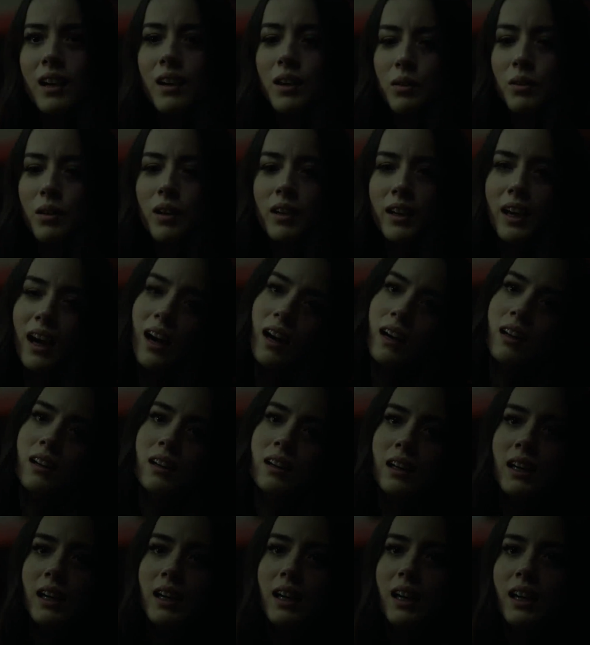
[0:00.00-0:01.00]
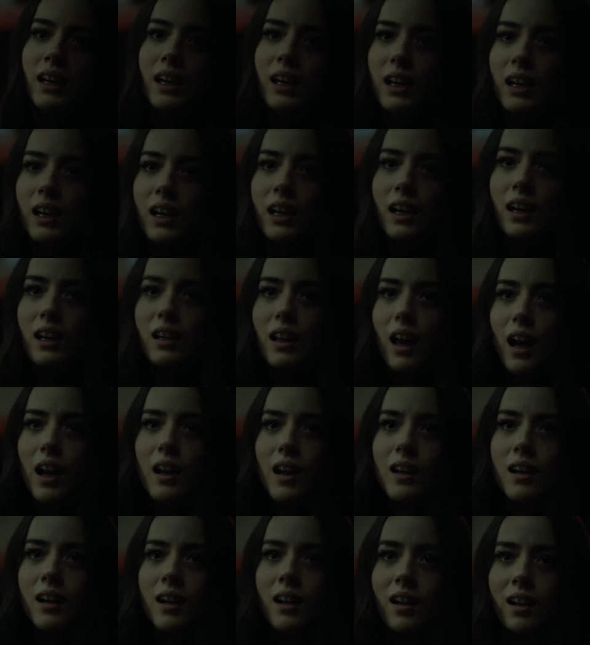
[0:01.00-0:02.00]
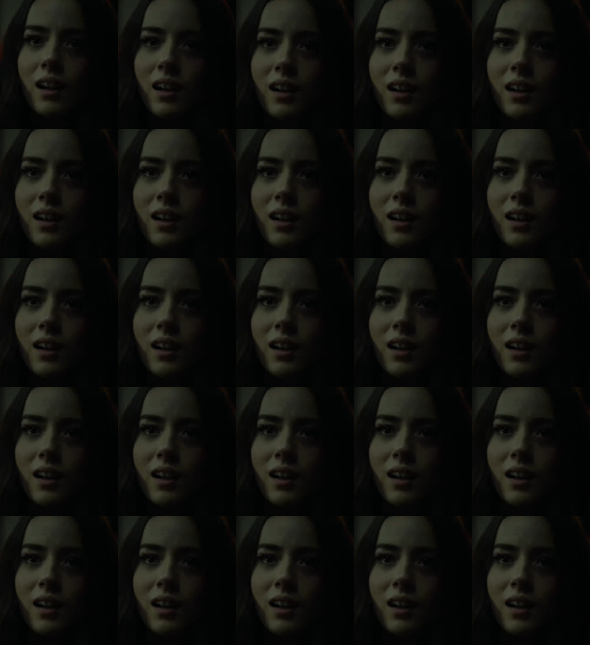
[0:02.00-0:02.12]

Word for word: Religious-themed horror, just way too